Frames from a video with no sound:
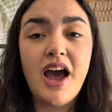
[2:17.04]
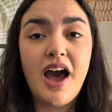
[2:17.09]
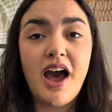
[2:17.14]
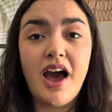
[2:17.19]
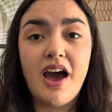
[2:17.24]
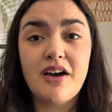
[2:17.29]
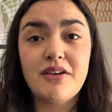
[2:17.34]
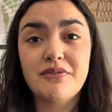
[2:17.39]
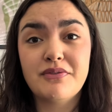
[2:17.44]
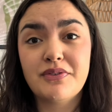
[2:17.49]

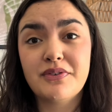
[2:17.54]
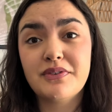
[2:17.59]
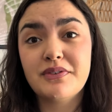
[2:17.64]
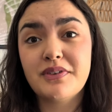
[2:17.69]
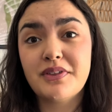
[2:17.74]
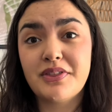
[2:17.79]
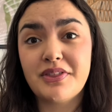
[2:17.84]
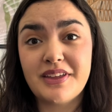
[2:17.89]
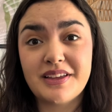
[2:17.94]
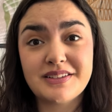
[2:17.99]
of
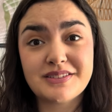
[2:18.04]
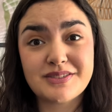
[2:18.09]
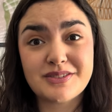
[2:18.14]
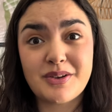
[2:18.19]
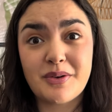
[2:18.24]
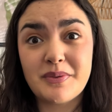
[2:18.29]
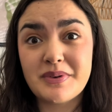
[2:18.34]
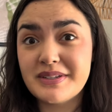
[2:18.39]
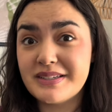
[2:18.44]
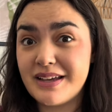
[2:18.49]
things
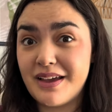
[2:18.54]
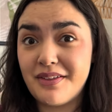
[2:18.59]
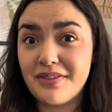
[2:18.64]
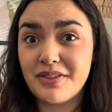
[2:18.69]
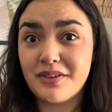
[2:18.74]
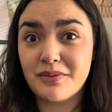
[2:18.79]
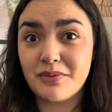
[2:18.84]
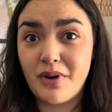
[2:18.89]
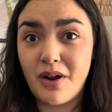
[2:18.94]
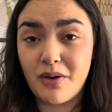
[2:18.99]
going down
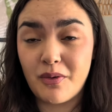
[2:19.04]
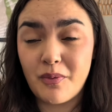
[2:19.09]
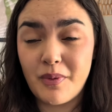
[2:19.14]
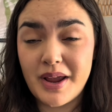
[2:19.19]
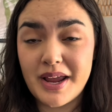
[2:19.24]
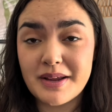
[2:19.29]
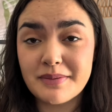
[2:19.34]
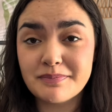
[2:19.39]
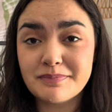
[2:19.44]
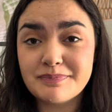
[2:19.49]
the wrong
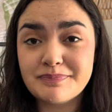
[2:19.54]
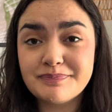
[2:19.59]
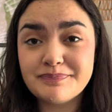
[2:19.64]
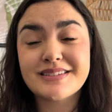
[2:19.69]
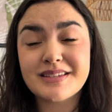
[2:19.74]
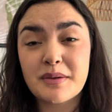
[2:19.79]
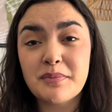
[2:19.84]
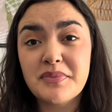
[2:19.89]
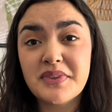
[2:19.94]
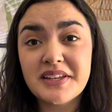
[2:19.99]
way.
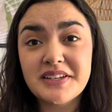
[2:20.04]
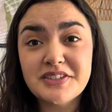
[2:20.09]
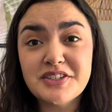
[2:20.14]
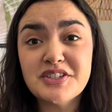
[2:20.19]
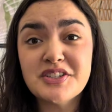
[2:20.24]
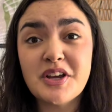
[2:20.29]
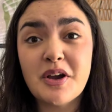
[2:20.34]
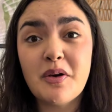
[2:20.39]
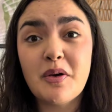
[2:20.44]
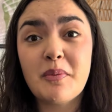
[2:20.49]
Something to
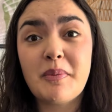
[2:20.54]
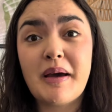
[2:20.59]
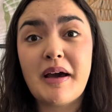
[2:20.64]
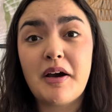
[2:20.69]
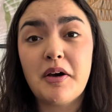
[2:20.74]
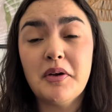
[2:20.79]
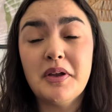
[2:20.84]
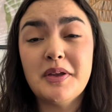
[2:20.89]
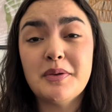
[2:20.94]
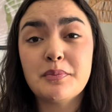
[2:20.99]
know
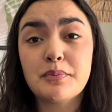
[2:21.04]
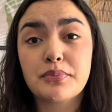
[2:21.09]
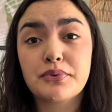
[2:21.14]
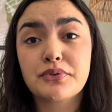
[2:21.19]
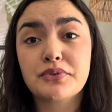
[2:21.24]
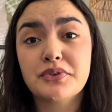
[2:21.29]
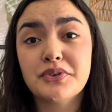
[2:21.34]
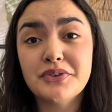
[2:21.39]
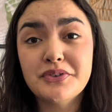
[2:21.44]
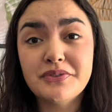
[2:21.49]
about
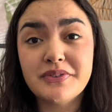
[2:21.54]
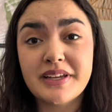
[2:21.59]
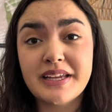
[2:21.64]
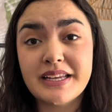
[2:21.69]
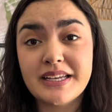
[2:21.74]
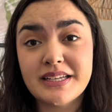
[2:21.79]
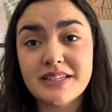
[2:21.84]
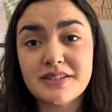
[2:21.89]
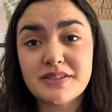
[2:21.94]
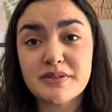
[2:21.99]

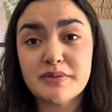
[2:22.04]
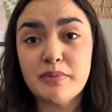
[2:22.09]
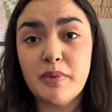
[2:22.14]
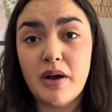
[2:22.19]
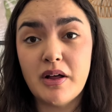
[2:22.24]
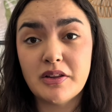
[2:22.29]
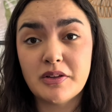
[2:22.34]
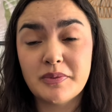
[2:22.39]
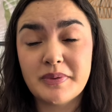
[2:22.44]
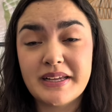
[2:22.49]
improving
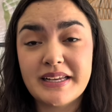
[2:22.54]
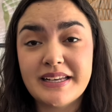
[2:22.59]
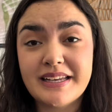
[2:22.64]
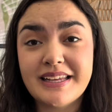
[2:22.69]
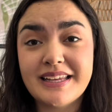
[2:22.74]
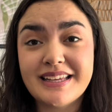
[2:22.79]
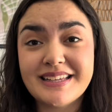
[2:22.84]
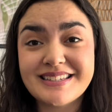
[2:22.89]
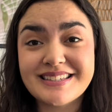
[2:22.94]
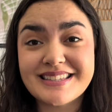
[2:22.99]
swallowing
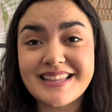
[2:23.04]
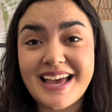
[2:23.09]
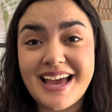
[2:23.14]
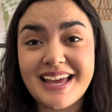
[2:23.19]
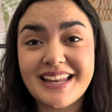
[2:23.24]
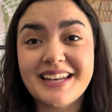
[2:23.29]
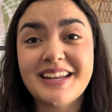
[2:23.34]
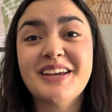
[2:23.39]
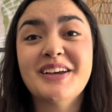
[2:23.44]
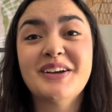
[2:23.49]
is
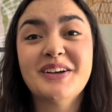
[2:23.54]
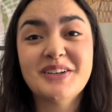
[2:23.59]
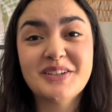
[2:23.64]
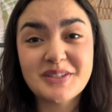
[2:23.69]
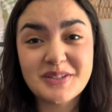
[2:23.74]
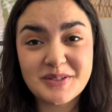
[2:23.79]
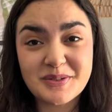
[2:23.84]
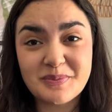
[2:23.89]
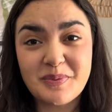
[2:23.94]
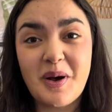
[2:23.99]
that
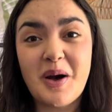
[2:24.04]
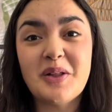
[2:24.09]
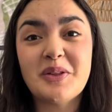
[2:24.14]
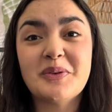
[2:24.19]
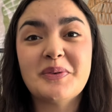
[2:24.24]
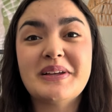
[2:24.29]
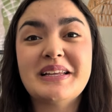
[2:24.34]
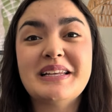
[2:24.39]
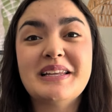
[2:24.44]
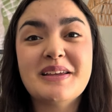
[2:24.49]

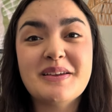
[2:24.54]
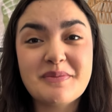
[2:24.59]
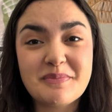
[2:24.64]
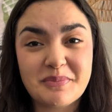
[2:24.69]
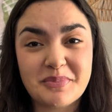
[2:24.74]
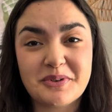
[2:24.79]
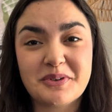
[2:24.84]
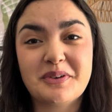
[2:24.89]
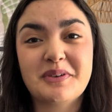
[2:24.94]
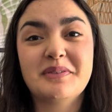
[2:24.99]
swallowing
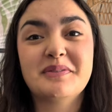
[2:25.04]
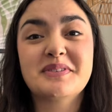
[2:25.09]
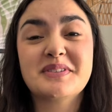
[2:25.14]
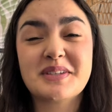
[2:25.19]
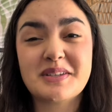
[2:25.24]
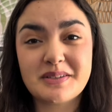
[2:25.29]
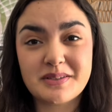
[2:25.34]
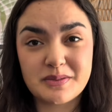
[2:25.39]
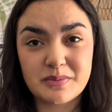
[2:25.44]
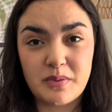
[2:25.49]
improves
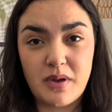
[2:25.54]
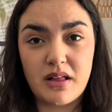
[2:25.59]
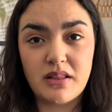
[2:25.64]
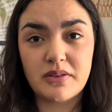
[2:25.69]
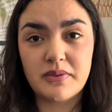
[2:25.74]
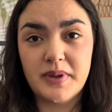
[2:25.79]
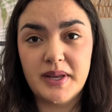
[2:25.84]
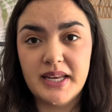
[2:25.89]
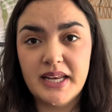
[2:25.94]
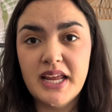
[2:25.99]

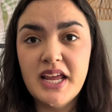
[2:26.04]
swallowing.